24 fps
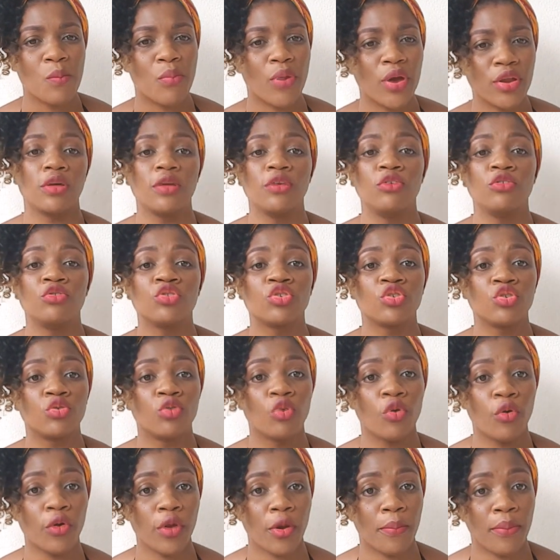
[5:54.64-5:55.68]
but you should
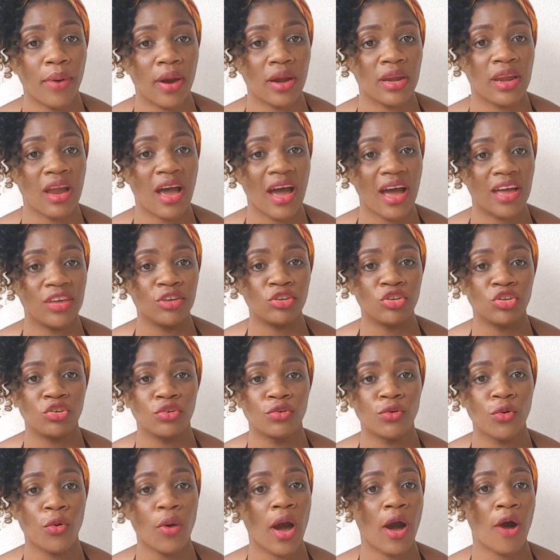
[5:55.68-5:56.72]
know your partner, and you
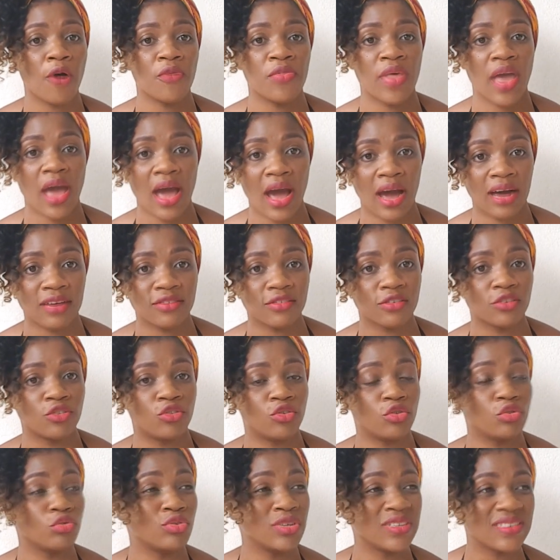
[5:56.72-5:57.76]
should know how they act
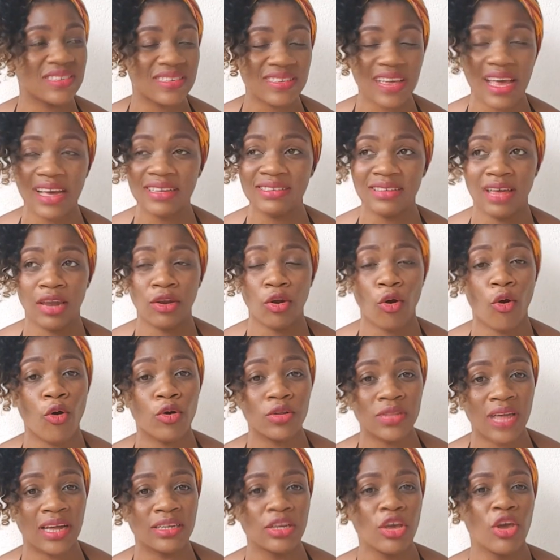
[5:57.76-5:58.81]
during sex and
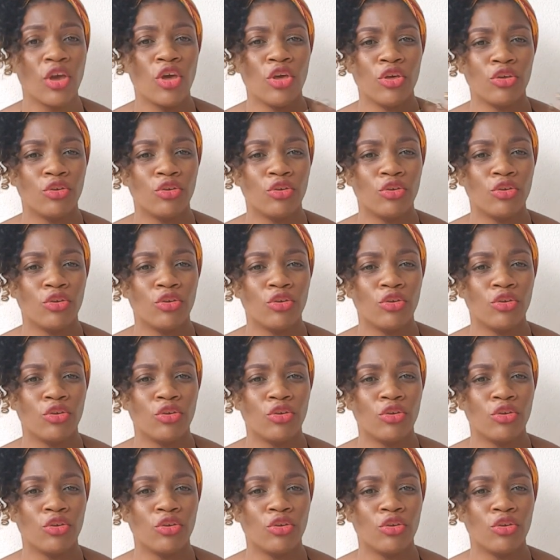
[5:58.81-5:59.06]
all that.